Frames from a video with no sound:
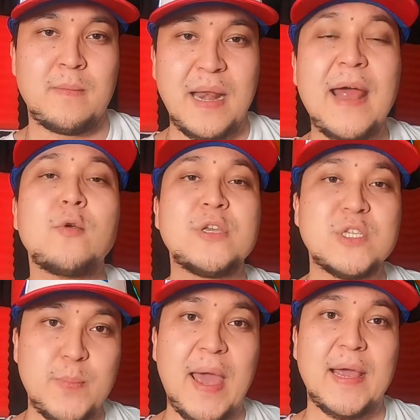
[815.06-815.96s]
But I
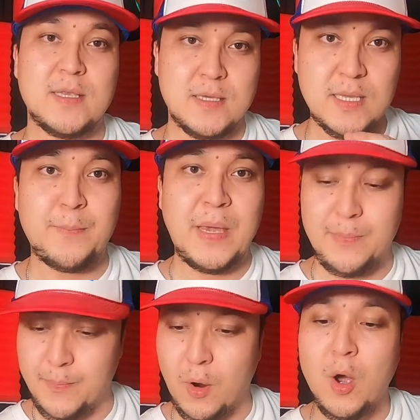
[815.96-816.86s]
respect the
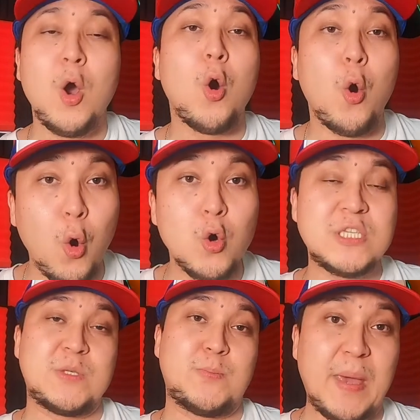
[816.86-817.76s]
people who
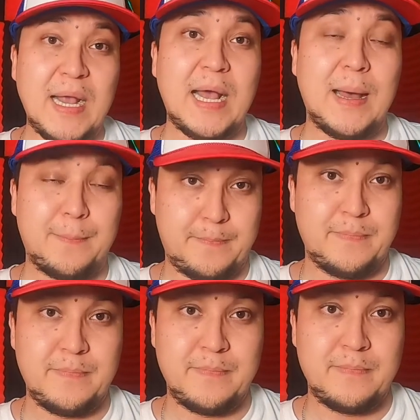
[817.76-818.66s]
speak up
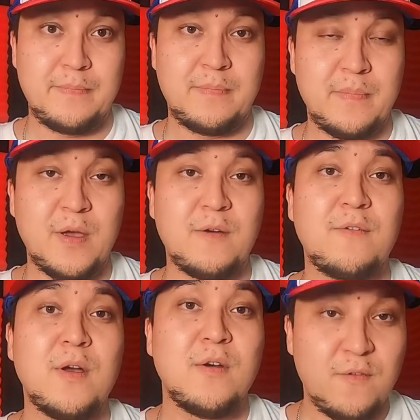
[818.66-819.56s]

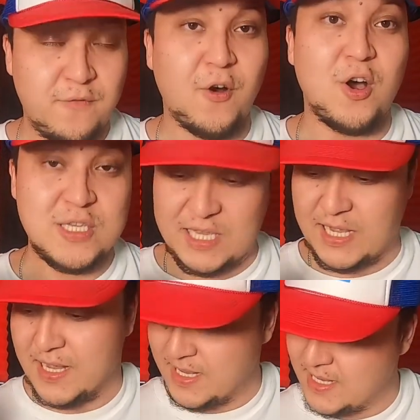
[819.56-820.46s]
for
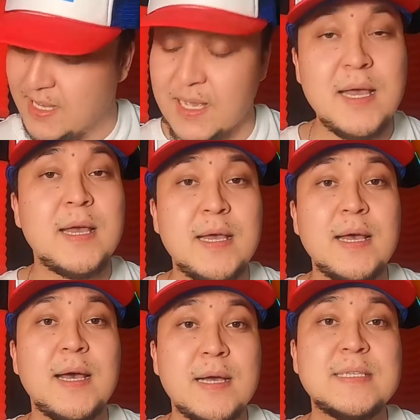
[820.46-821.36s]
the
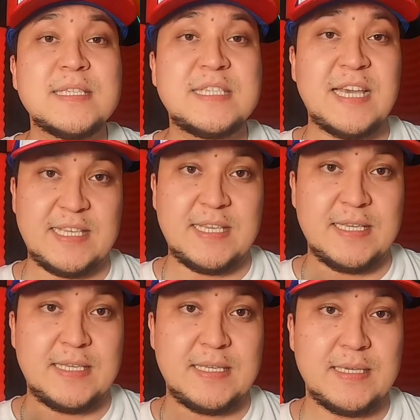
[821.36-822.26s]

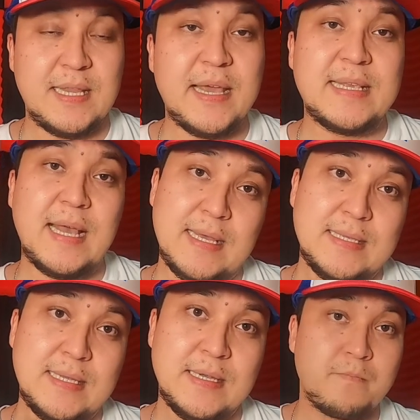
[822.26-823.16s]
justice like
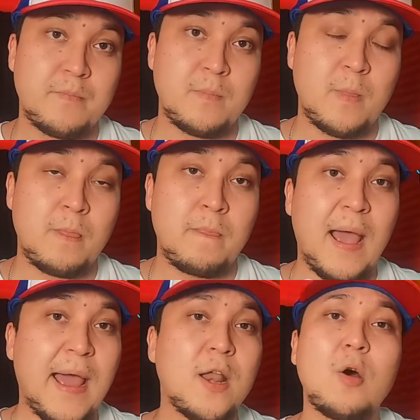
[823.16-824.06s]
that.
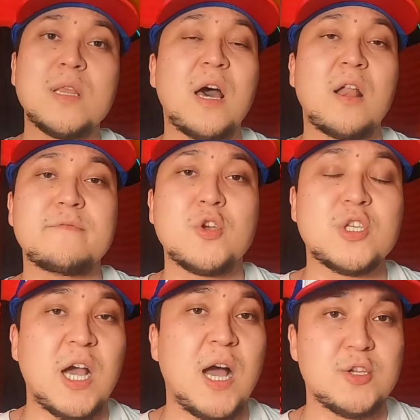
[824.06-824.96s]
I know a lot of
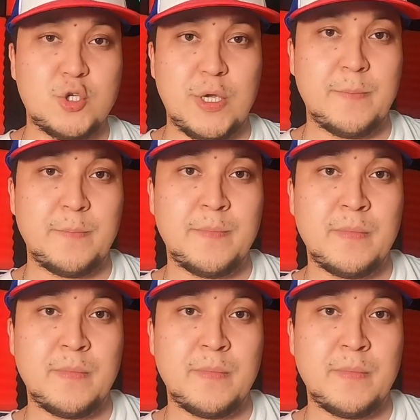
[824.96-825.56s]
those countries,